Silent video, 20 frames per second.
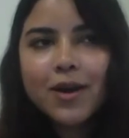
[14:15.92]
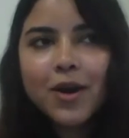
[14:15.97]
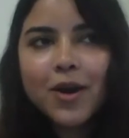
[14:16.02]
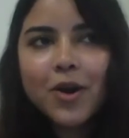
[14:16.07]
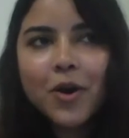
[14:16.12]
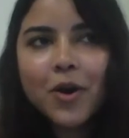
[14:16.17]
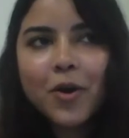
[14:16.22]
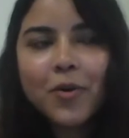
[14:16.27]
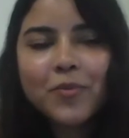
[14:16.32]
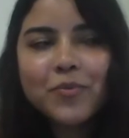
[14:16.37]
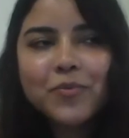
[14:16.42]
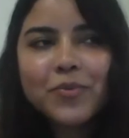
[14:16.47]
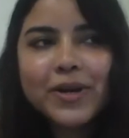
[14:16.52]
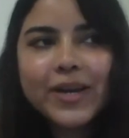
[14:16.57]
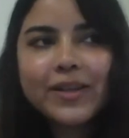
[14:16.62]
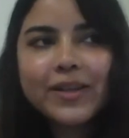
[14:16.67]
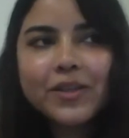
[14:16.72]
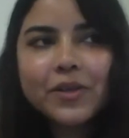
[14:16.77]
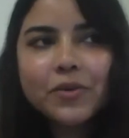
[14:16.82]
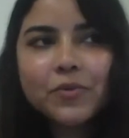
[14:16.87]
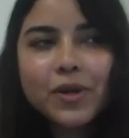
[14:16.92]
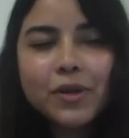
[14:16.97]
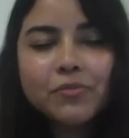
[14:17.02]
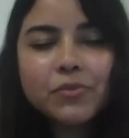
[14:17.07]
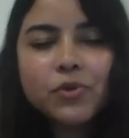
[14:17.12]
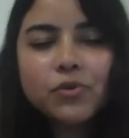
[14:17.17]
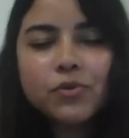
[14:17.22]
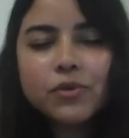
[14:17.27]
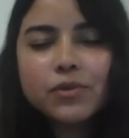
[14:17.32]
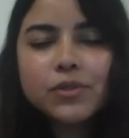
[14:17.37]
But I think what I'm
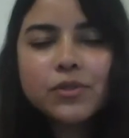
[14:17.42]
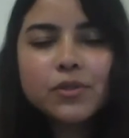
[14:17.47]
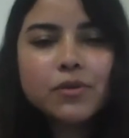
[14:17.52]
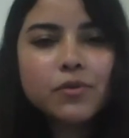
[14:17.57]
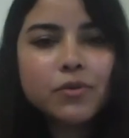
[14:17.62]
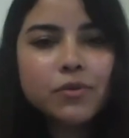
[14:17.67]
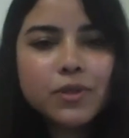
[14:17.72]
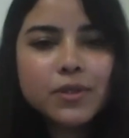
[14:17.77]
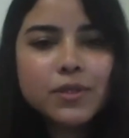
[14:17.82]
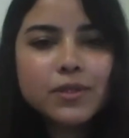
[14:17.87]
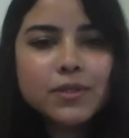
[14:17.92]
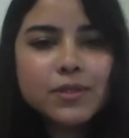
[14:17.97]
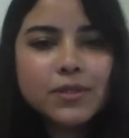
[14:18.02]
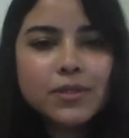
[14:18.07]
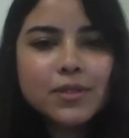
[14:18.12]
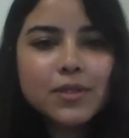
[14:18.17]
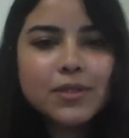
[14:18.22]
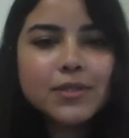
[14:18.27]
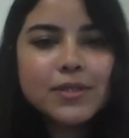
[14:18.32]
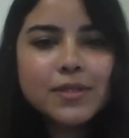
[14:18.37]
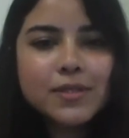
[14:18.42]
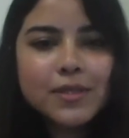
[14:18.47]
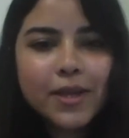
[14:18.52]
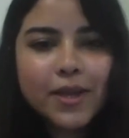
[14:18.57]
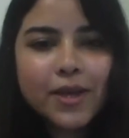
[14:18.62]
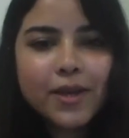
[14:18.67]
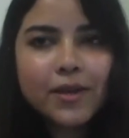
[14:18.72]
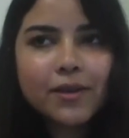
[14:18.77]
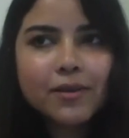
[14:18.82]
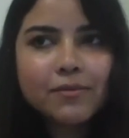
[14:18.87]
curious to know is
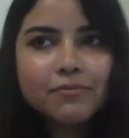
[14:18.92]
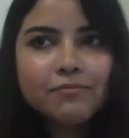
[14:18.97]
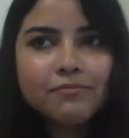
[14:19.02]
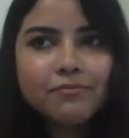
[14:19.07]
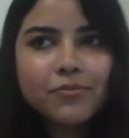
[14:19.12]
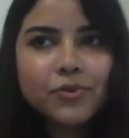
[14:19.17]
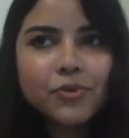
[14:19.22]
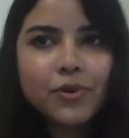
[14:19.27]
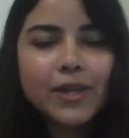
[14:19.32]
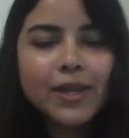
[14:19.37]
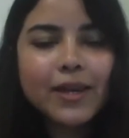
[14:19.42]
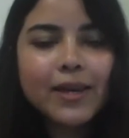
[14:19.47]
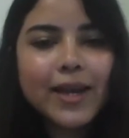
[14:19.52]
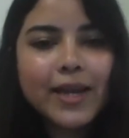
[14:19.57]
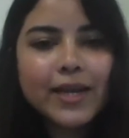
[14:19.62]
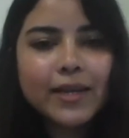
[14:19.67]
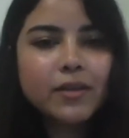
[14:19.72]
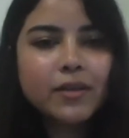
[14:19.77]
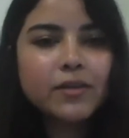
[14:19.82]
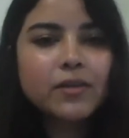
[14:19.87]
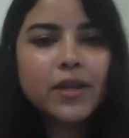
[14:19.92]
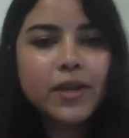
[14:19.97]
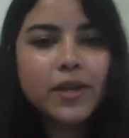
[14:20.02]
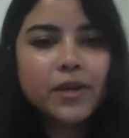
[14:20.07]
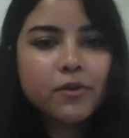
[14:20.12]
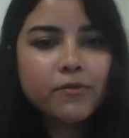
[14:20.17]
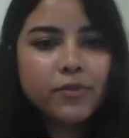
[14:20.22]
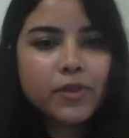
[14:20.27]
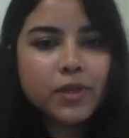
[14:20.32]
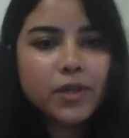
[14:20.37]
there really light at the
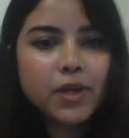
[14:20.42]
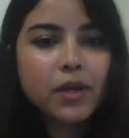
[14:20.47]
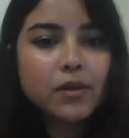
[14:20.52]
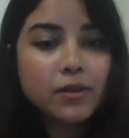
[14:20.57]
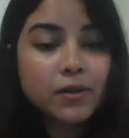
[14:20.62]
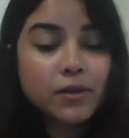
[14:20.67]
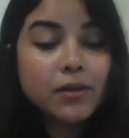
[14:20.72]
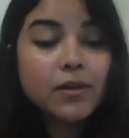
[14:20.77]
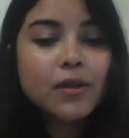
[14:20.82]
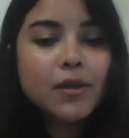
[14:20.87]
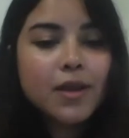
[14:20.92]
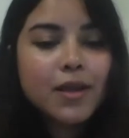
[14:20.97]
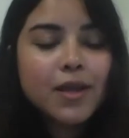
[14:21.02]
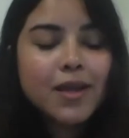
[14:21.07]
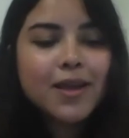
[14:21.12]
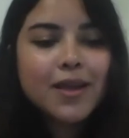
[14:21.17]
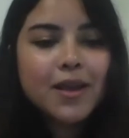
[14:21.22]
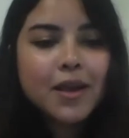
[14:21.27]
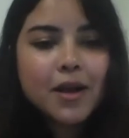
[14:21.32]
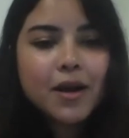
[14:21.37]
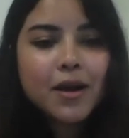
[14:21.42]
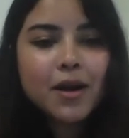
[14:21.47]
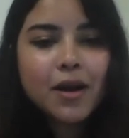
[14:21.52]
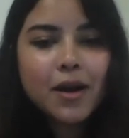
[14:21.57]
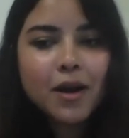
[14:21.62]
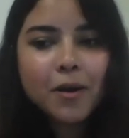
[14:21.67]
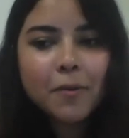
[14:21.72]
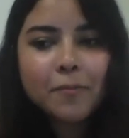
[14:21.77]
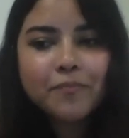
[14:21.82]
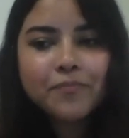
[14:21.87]
end of the tunnel?
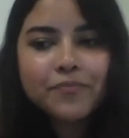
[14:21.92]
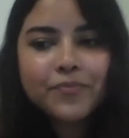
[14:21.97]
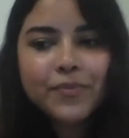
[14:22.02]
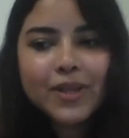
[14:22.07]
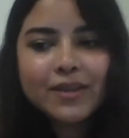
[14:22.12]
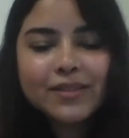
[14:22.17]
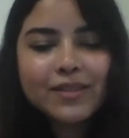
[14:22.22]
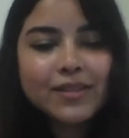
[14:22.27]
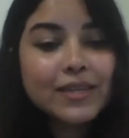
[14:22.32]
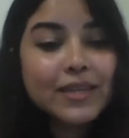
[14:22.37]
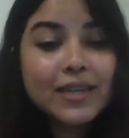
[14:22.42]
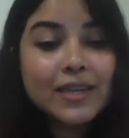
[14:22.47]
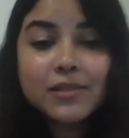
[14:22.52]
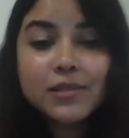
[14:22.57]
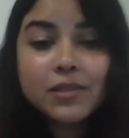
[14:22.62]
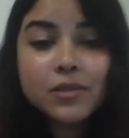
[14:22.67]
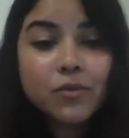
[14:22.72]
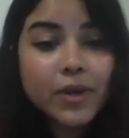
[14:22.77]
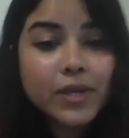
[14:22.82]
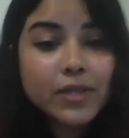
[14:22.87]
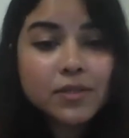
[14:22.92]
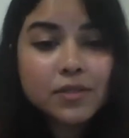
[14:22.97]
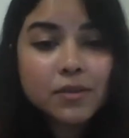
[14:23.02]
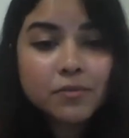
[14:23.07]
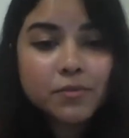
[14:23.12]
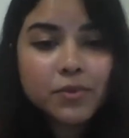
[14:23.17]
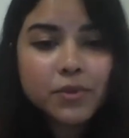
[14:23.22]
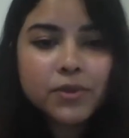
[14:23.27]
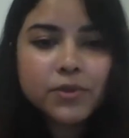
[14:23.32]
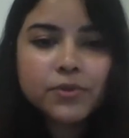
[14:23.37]
The deal is quite
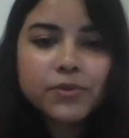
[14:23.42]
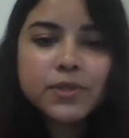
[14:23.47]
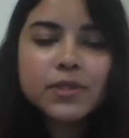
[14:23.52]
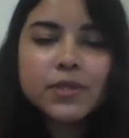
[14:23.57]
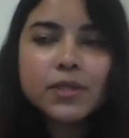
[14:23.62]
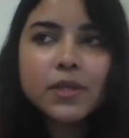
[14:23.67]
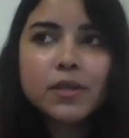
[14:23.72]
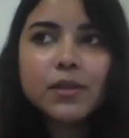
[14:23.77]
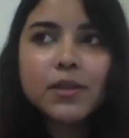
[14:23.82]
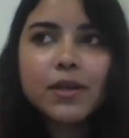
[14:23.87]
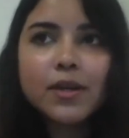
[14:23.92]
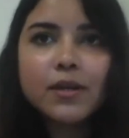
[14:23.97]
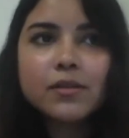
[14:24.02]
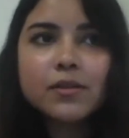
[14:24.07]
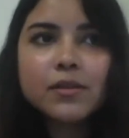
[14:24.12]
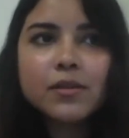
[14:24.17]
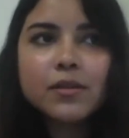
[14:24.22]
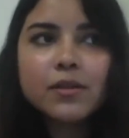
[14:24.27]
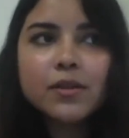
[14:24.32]
simple, you see, that